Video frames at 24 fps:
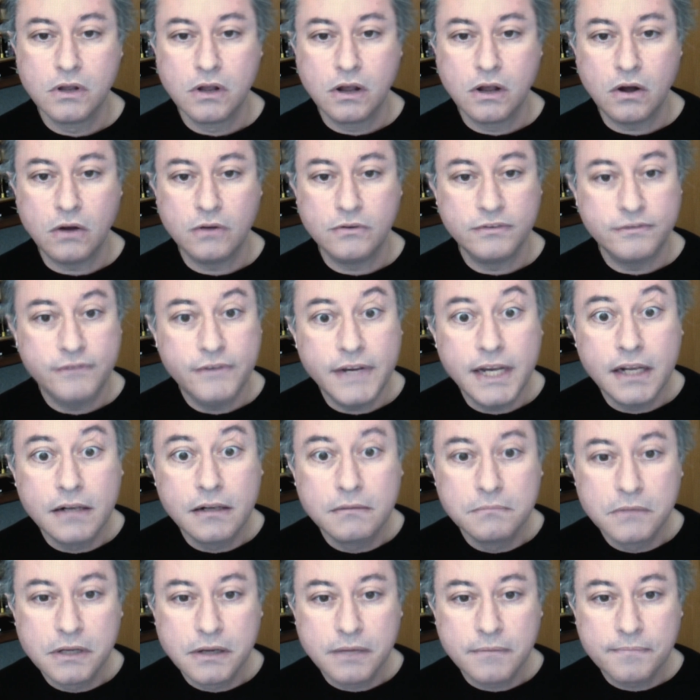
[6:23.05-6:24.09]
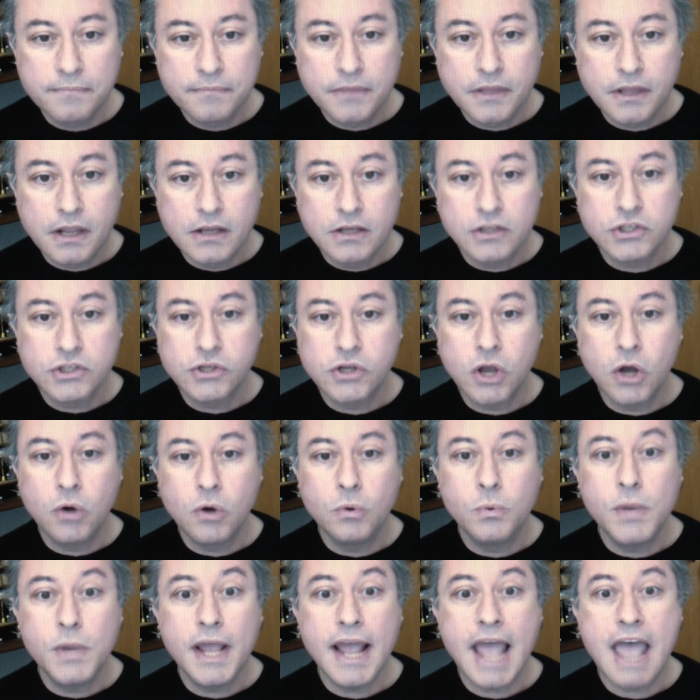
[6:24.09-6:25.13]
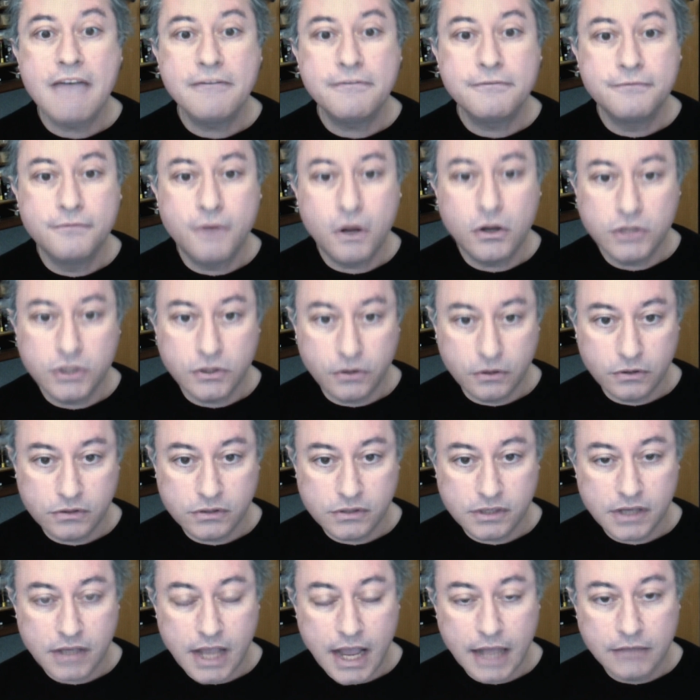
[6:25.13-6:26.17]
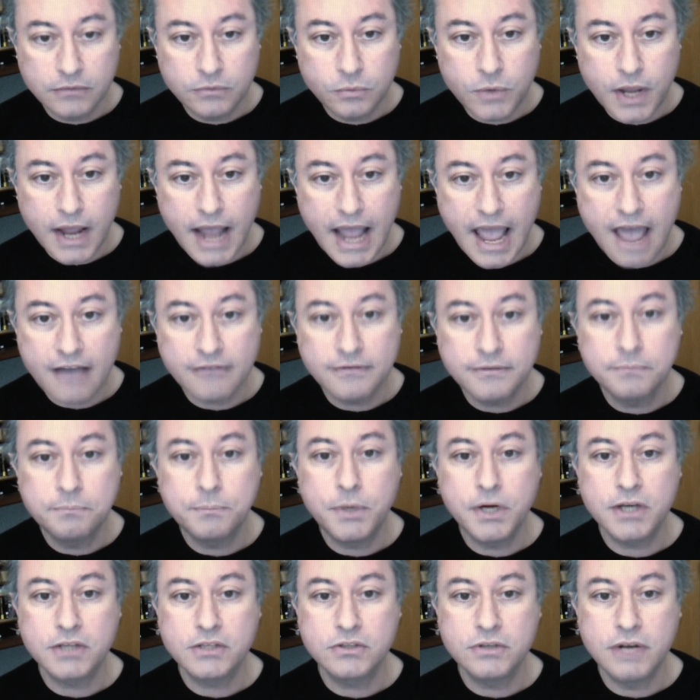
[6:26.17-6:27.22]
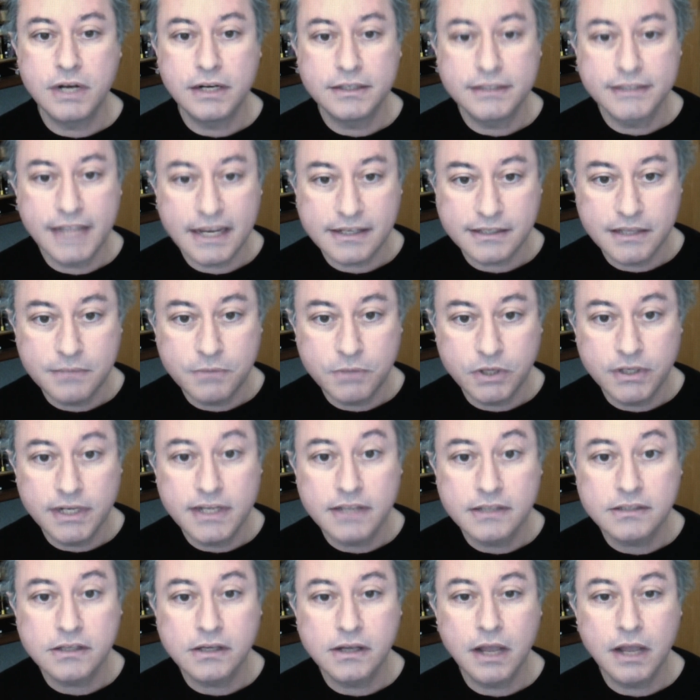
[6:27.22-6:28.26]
on film. So we have photos and we have personal testimonies